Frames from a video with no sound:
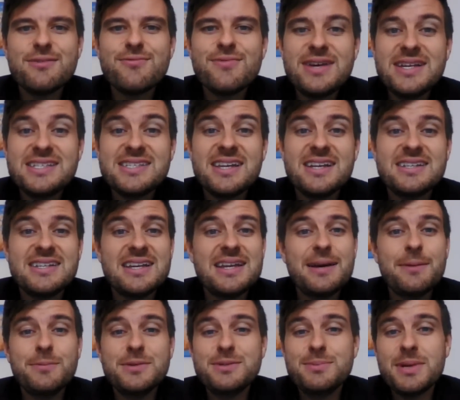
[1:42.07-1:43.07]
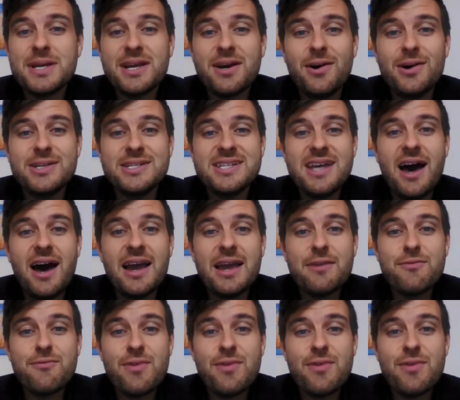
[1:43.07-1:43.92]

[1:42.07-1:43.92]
the reason I did it was because I